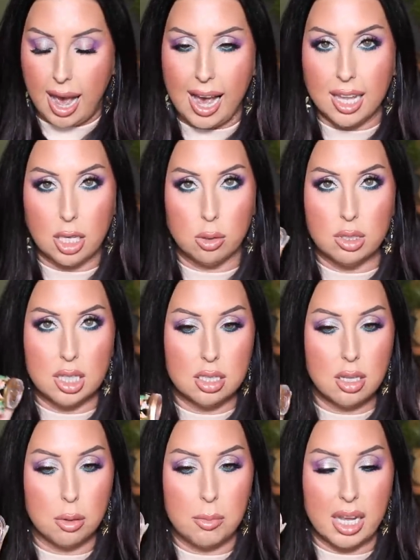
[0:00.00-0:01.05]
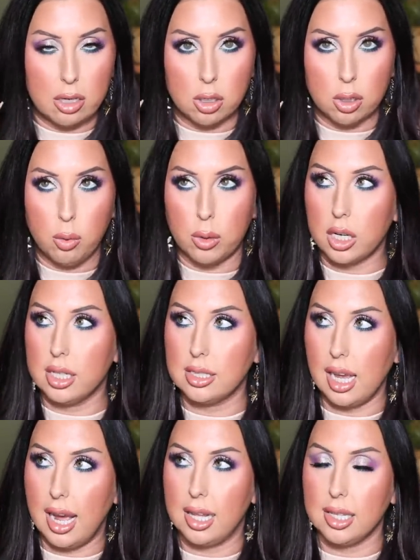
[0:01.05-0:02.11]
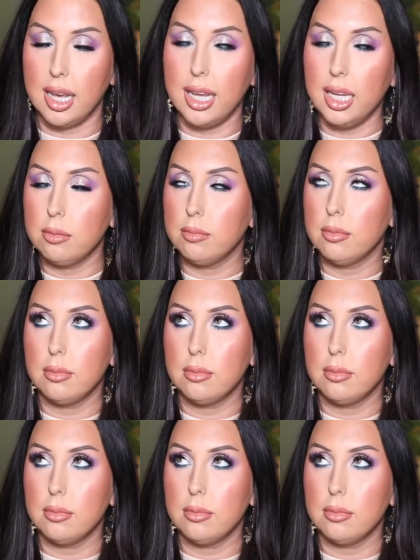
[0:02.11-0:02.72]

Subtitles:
I use this on my inner corner as a highlight.